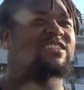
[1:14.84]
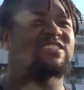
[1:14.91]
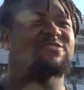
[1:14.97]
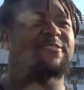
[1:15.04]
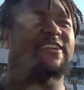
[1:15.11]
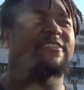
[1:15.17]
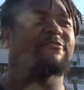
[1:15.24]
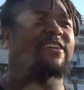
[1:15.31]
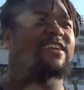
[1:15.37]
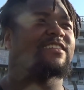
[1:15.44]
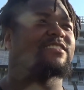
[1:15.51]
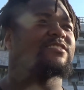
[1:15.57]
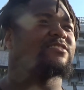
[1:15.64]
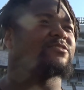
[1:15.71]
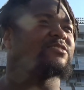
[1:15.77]
us where they
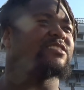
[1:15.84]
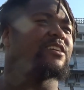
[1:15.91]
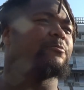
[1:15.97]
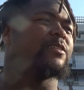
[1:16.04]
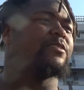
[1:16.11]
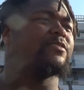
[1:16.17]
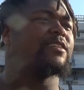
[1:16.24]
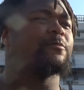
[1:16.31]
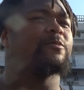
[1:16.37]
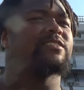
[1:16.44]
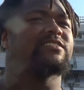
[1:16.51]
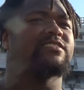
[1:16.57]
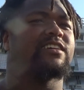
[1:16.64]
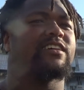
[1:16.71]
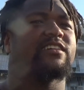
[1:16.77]
rank us or say whatever they want
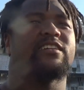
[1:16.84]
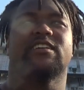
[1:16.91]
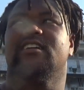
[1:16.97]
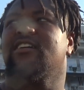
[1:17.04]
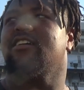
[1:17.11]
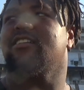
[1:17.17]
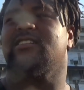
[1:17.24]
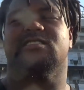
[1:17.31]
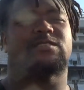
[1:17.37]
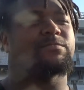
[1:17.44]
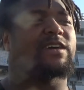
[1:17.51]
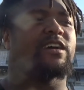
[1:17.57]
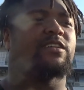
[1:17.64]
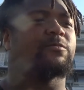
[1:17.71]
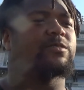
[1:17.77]
to say. doesn't
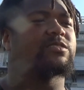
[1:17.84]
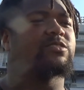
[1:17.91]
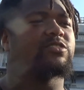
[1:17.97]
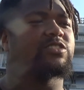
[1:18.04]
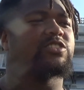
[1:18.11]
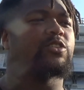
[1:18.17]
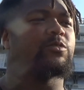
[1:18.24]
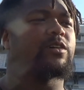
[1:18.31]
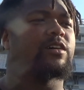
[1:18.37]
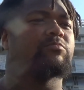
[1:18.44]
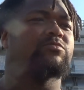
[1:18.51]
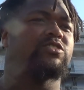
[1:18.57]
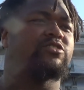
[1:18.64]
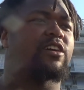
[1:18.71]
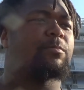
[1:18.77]
matter. We're just going to show
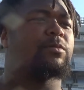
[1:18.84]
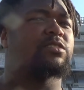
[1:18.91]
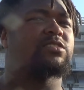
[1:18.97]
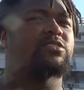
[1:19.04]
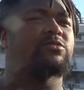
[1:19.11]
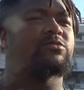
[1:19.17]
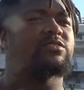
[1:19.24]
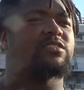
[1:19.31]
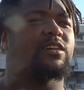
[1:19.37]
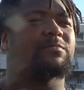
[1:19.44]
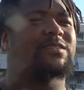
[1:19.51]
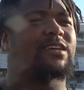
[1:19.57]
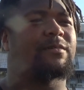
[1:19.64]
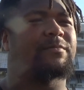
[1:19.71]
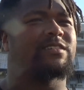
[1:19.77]
up, strap our shoes
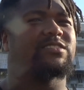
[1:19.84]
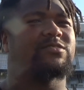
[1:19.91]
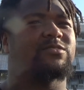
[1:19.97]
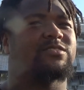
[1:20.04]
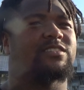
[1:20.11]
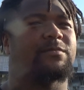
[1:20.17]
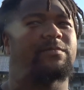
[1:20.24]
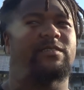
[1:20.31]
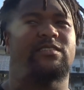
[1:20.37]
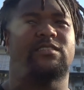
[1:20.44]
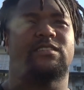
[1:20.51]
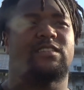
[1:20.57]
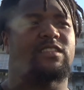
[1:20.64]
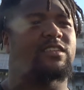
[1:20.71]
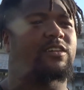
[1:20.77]
up, tie my shoes up, and,
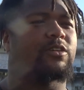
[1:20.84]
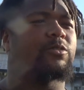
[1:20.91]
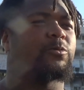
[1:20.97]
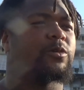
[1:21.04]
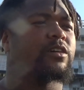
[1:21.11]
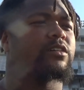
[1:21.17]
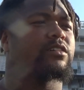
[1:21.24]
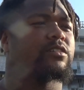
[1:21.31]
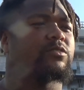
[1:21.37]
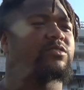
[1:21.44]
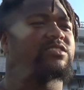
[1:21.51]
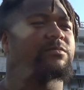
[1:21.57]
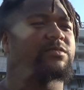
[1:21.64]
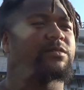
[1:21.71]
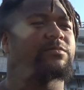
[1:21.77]
and then go to work
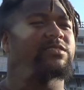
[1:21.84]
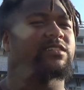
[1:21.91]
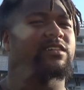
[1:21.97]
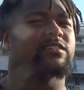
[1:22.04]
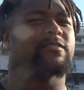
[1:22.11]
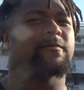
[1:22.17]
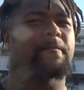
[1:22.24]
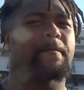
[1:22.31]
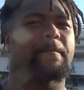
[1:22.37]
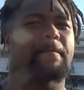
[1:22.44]
on September 2nd.